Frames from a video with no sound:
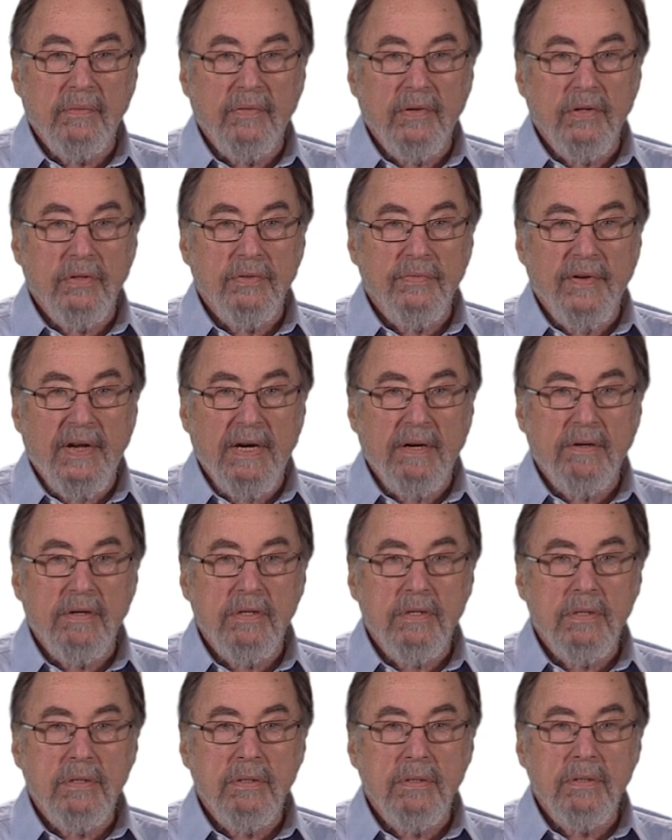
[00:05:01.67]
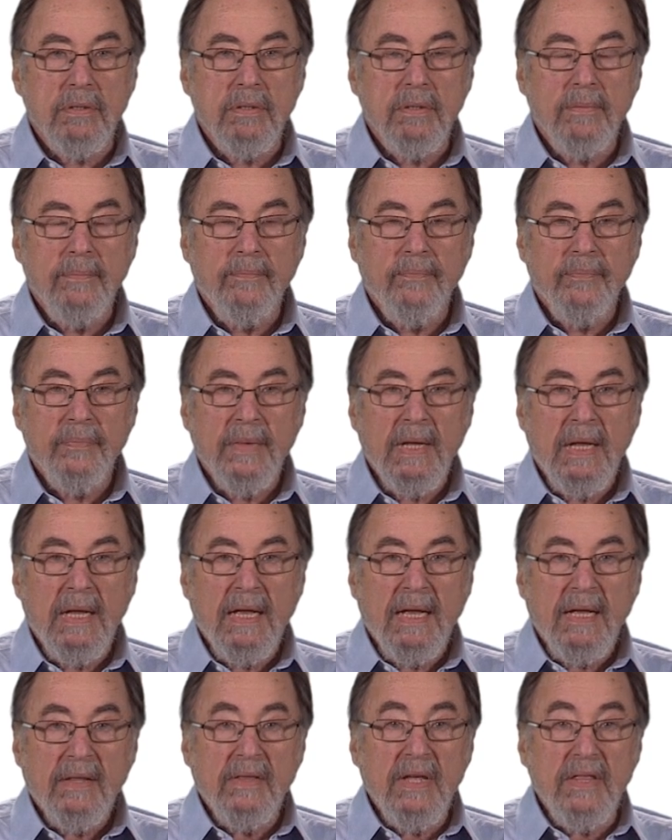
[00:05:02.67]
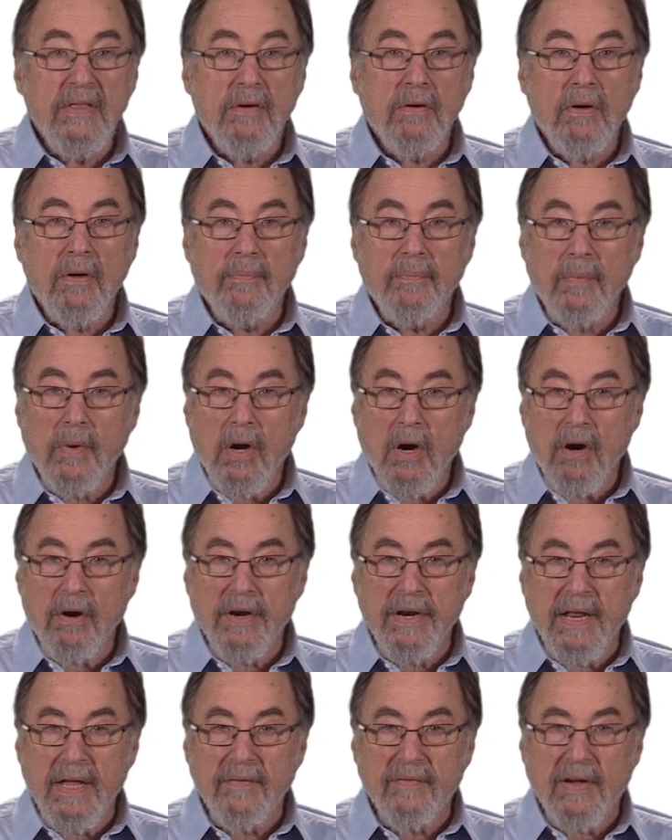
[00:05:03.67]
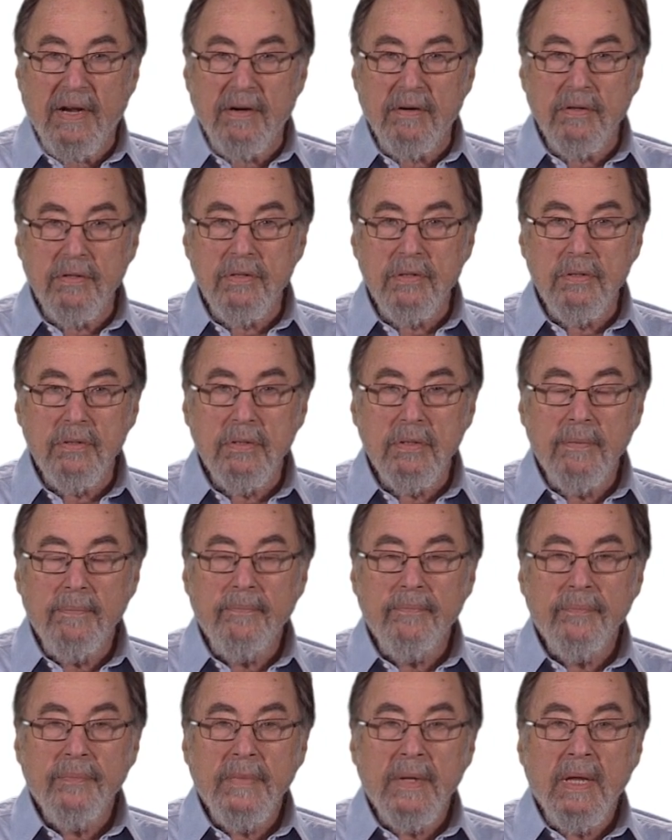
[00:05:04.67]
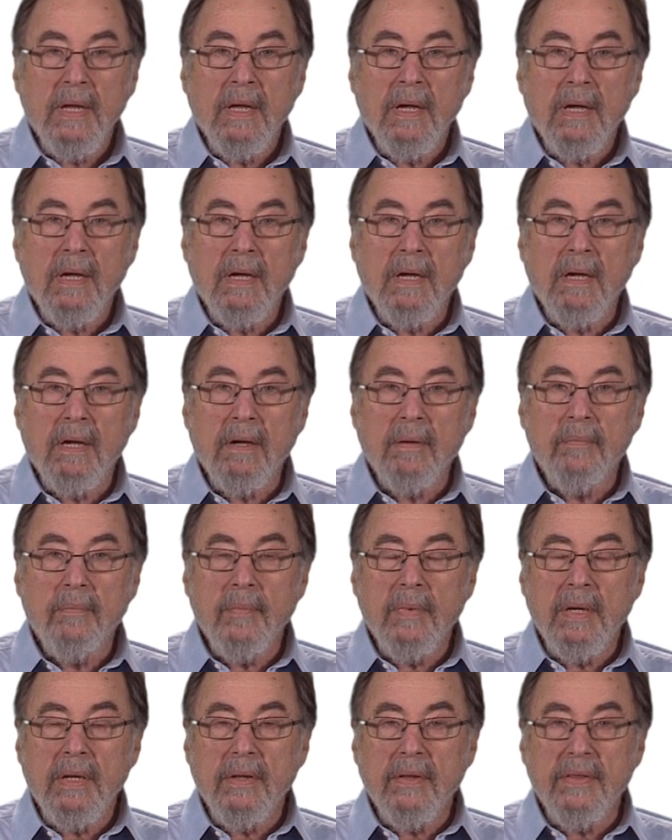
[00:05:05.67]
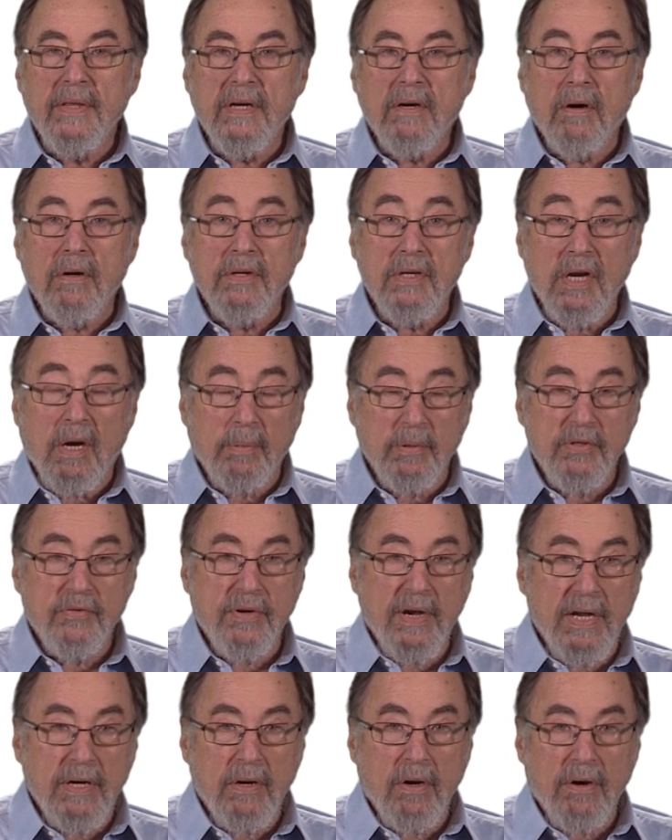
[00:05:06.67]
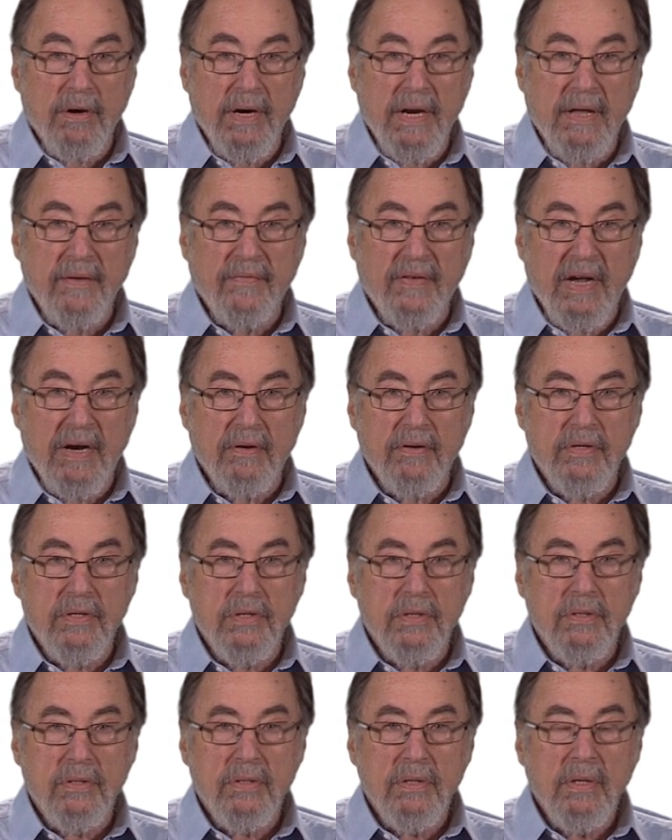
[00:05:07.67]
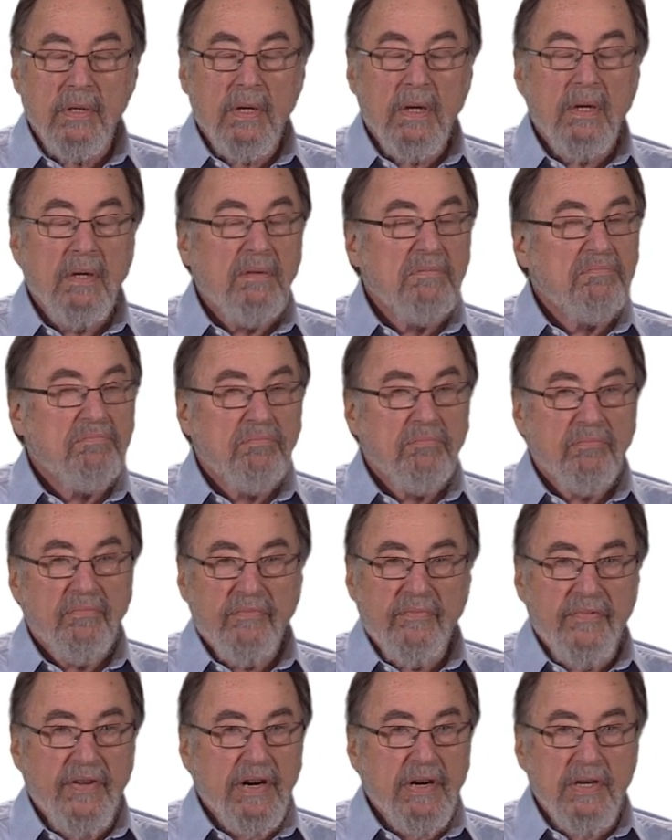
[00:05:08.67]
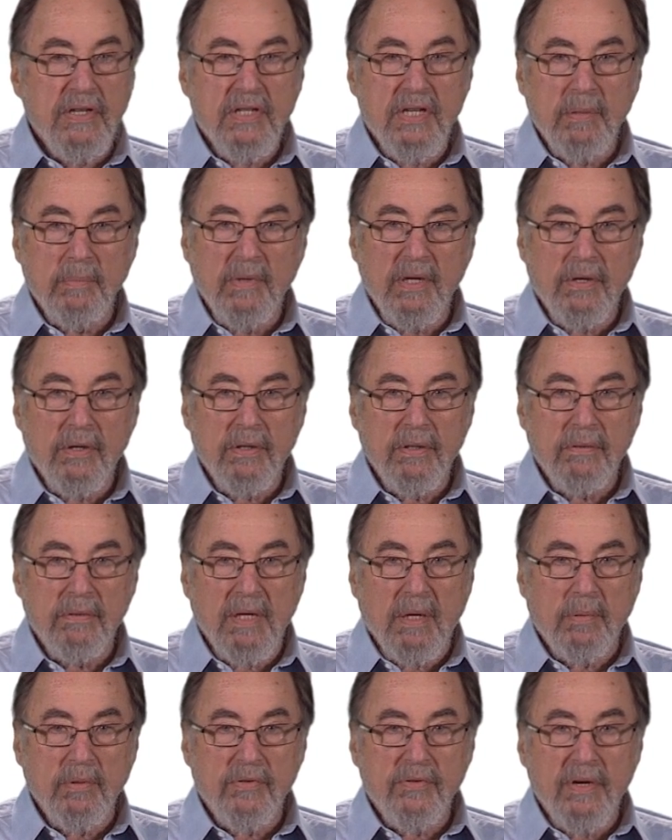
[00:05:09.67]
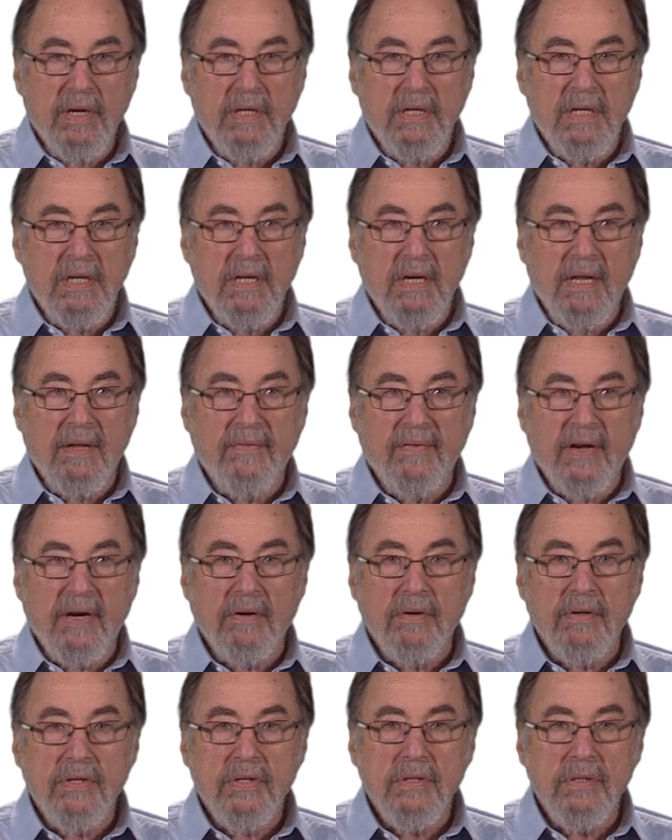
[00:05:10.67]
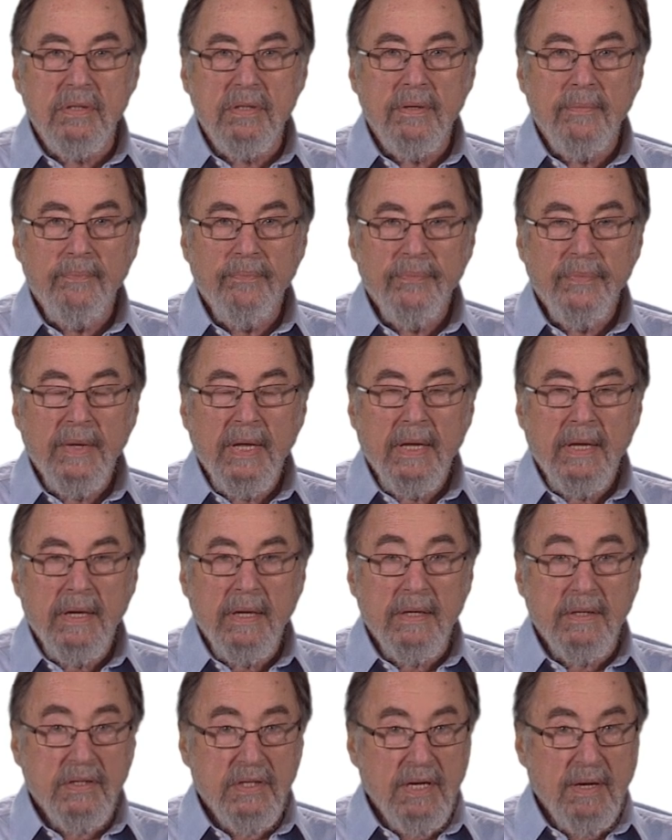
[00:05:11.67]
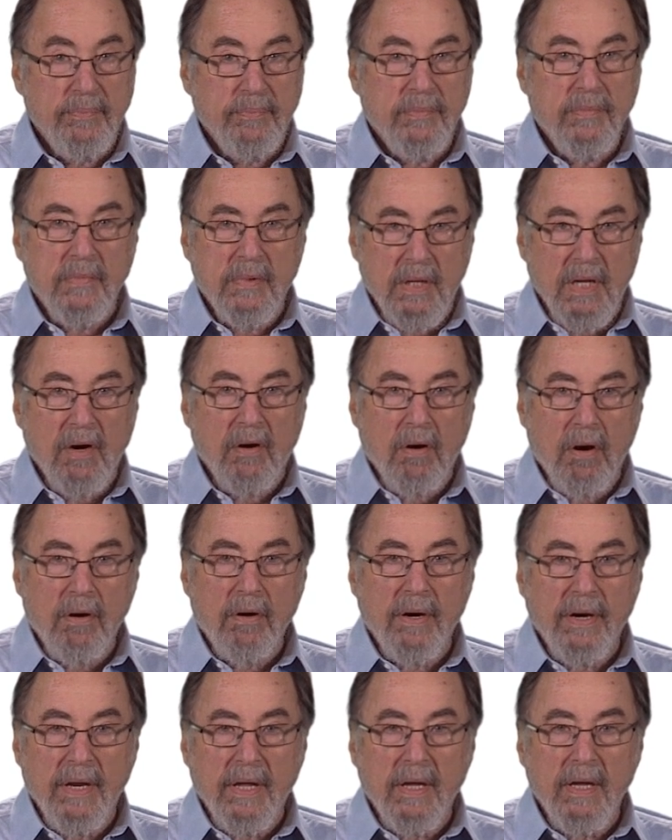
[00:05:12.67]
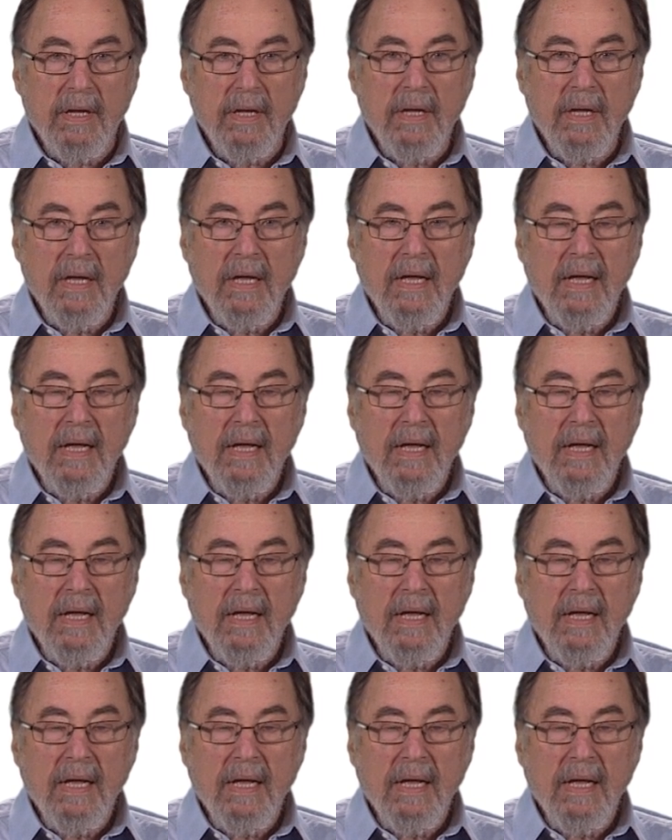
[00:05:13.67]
of those viruses. Then there are RNA viruses. Uh, there are double strand RNA viruses very similar to double-strand DNA viruses, except their RNA,